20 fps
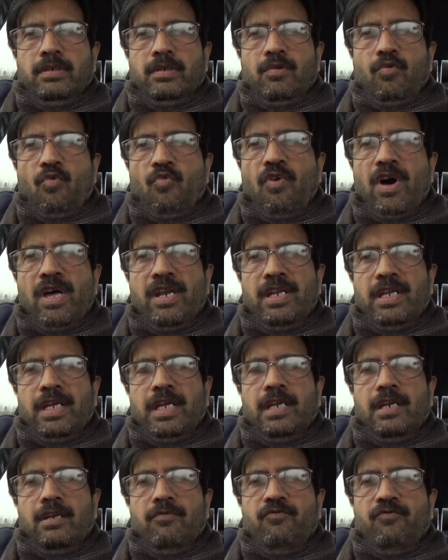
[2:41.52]
1
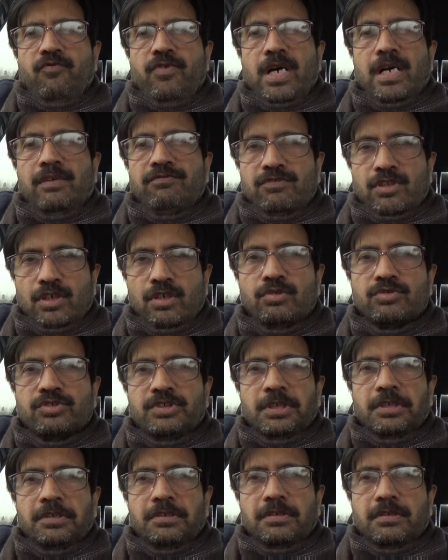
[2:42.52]
in
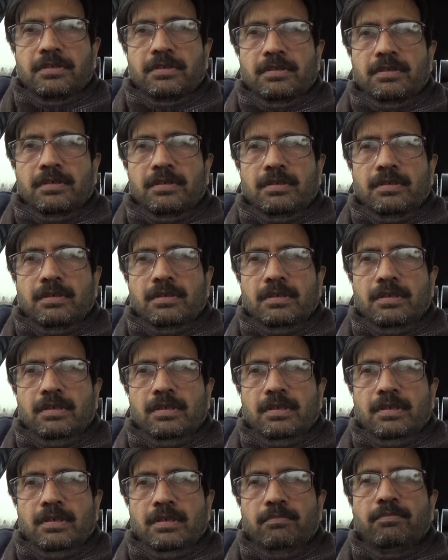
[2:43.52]
5,000
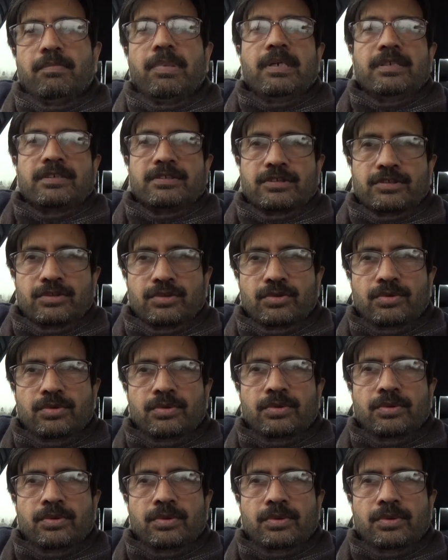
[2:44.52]
uh, births, you know.